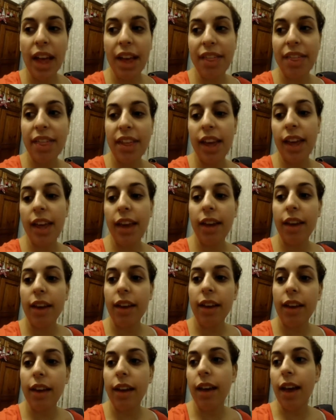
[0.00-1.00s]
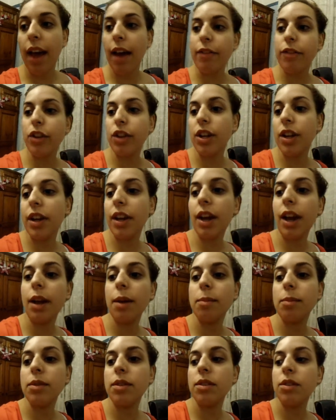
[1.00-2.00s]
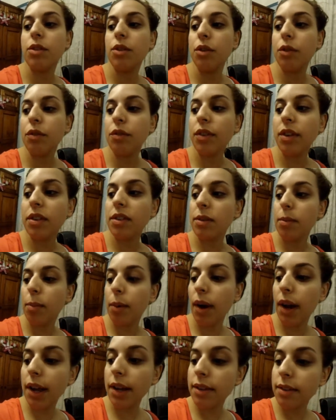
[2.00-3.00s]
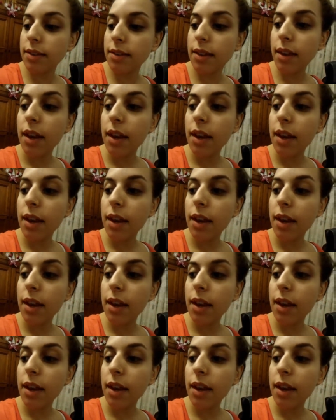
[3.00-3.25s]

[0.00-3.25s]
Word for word: I think after he comes to fix the brakes,